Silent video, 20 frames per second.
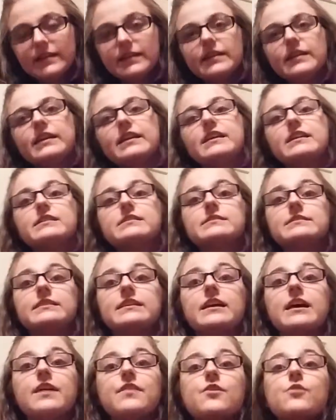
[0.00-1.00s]
And the
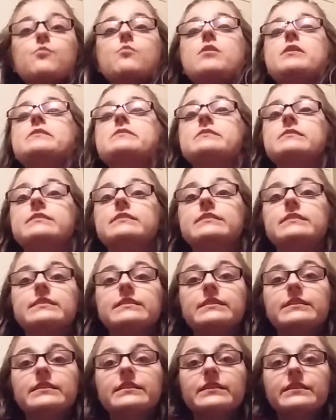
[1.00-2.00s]
other one
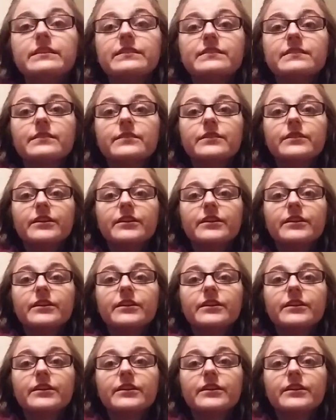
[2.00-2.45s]
is